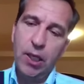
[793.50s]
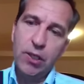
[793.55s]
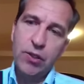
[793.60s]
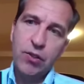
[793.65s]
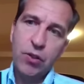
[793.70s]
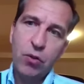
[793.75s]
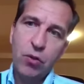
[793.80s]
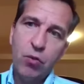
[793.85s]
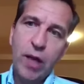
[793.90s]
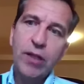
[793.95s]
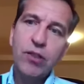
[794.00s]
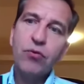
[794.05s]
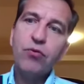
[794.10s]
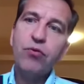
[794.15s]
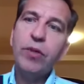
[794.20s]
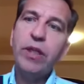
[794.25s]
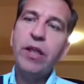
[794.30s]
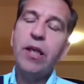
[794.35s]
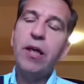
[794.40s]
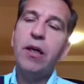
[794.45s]
So what
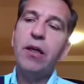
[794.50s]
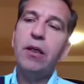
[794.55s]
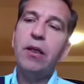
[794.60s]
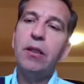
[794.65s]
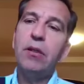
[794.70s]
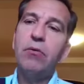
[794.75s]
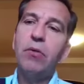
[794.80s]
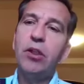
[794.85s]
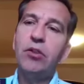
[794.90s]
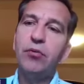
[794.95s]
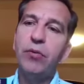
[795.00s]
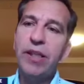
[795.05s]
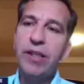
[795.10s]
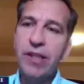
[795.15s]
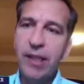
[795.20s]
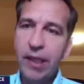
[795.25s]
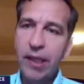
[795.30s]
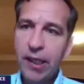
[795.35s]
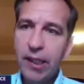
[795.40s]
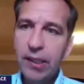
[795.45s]
we, uh, what we
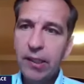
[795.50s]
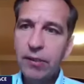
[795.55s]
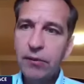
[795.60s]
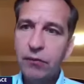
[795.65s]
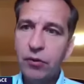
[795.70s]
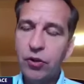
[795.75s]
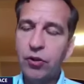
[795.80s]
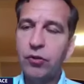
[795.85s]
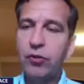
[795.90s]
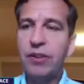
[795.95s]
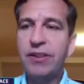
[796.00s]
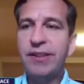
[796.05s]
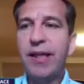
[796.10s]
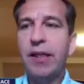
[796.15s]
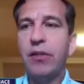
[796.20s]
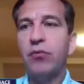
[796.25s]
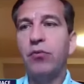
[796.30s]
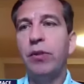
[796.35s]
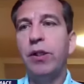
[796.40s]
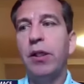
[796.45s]
did for sure is
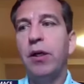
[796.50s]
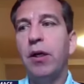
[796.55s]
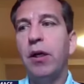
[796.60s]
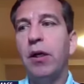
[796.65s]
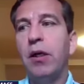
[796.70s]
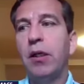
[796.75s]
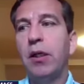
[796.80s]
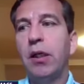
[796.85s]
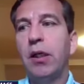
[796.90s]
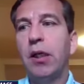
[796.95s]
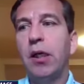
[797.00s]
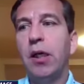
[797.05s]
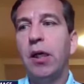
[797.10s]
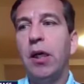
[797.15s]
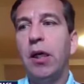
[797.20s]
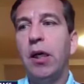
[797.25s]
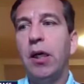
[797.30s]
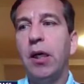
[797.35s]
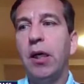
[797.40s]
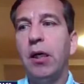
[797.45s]
that we uh,
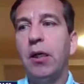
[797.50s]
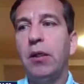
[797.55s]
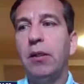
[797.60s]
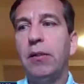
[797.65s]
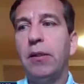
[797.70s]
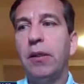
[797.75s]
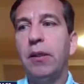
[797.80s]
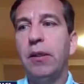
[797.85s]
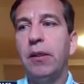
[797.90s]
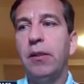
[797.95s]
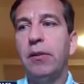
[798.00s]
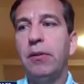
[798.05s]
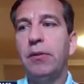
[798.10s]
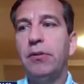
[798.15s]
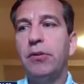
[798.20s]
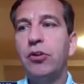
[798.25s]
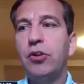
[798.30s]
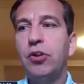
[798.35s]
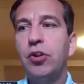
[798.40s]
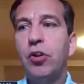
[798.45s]
uh, uh
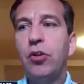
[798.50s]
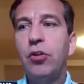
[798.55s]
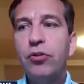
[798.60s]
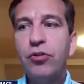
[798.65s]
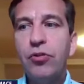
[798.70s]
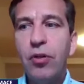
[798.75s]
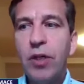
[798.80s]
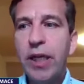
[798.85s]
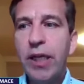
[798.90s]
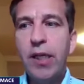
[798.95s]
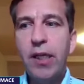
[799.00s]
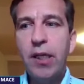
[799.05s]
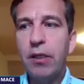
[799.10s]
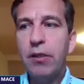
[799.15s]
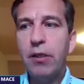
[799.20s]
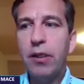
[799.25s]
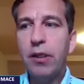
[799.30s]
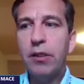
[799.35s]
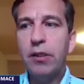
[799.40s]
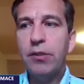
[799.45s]

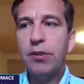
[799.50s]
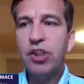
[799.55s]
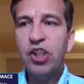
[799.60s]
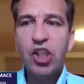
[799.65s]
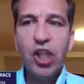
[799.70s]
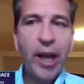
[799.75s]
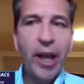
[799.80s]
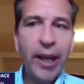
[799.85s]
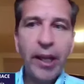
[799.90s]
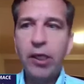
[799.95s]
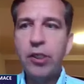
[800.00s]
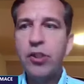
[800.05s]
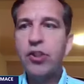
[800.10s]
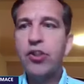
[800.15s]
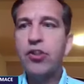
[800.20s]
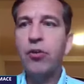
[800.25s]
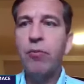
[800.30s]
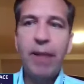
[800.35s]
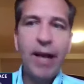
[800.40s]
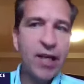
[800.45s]
totally
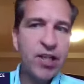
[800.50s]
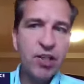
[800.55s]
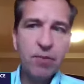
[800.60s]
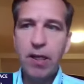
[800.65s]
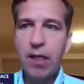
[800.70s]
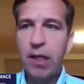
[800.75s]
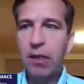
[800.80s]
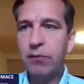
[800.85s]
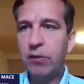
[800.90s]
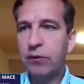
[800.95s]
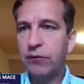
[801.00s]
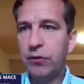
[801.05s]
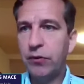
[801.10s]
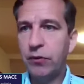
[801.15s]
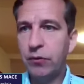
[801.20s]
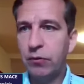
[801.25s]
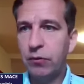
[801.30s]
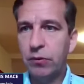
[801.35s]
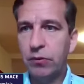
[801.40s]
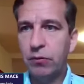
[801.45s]
changed the mass plan of
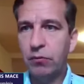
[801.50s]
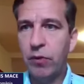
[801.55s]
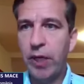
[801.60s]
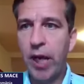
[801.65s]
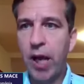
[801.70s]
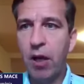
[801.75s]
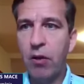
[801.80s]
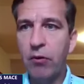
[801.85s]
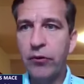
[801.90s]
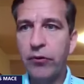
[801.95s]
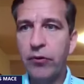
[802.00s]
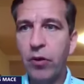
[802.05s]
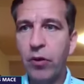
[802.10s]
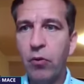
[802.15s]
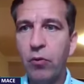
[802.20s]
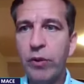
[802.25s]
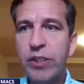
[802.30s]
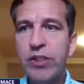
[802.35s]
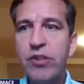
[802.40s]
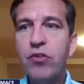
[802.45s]
the, the warehouse.
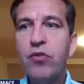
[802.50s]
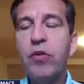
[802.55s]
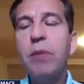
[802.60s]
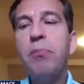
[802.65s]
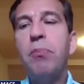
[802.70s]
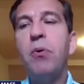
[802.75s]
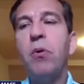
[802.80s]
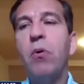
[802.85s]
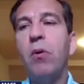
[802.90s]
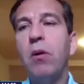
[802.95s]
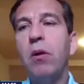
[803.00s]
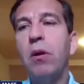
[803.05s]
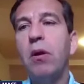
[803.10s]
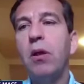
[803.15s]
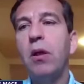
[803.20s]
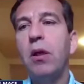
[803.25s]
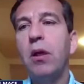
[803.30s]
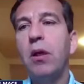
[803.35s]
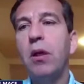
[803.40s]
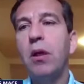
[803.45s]
We triple
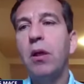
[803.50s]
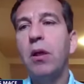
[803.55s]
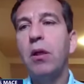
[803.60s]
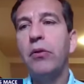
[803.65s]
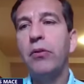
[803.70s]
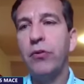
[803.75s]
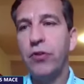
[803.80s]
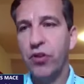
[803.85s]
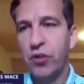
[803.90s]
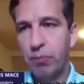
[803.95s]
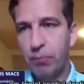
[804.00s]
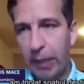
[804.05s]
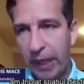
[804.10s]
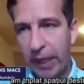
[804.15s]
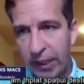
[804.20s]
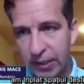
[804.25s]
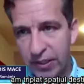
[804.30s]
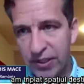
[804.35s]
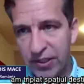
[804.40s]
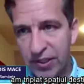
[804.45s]
the
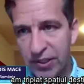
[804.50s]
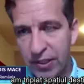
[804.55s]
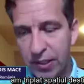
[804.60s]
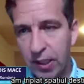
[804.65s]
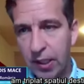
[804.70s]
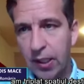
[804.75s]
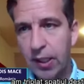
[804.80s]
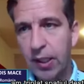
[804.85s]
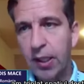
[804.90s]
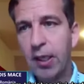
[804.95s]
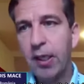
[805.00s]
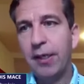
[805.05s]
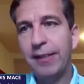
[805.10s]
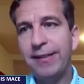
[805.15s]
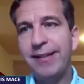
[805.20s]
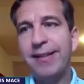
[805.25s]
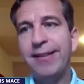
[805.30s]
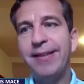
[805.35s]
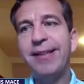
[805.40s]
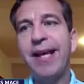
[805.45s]
space
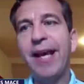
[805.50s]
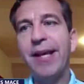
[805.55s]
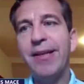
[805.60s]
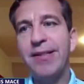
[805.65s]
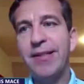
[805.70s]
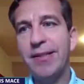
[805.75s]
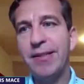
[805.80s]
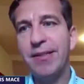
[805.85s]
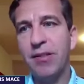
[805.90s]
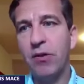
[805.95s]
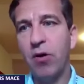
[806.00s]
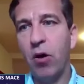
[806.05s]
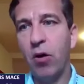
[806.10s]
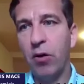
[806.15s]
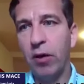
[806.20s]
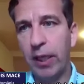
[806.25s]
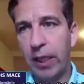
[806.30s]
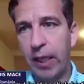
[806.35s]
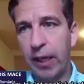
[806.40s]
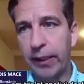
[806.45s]
dedicated to
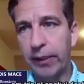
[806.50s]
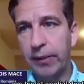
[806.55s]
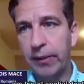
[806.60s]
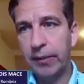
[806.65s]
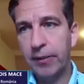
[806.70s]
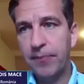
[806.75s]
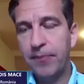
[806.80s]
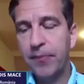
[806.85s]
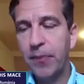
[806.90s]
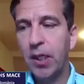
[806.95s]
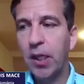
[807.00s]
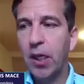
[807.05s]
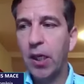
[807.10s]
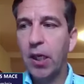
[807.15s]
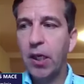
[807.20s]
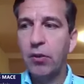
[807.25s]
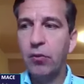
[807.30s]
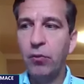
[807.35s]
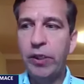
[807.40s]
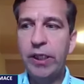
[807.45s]
online.
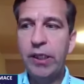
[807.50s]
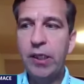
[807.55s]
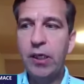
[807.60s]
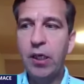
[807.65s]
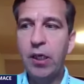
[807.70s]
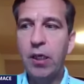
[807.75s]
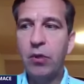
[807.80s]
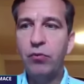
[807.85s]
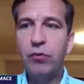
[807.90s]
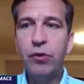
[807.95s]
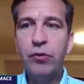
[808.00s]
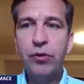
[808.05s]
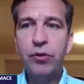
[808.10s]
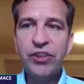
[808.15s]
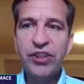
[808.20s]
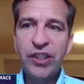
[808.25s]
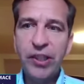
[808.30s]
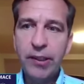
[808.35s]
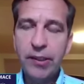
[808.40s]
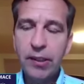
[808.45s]
We uh,
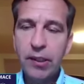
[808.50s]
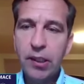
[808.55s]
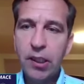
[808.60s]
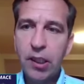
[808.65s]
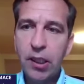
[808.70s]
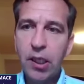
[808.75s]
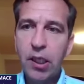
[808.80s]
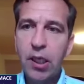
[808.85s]
recruited